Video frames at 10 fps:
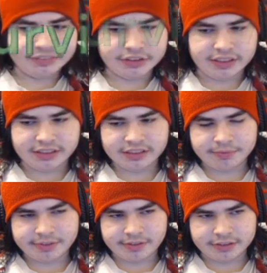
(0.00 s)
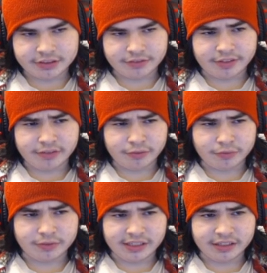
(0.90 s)
show? I think I'd be on a survival
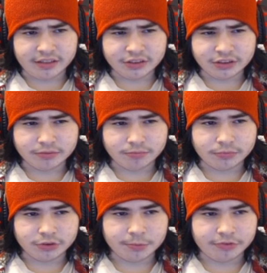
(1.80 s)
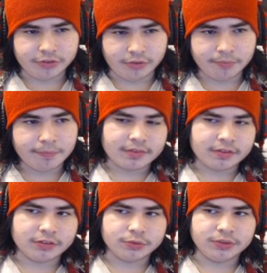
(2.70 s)
reality show. That would be fun.
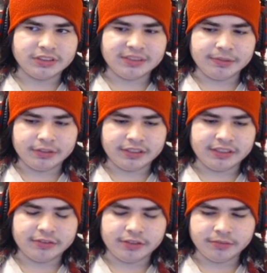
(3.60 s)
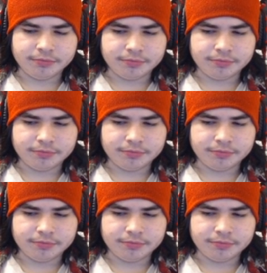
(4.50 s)
There's always the entertaining, right?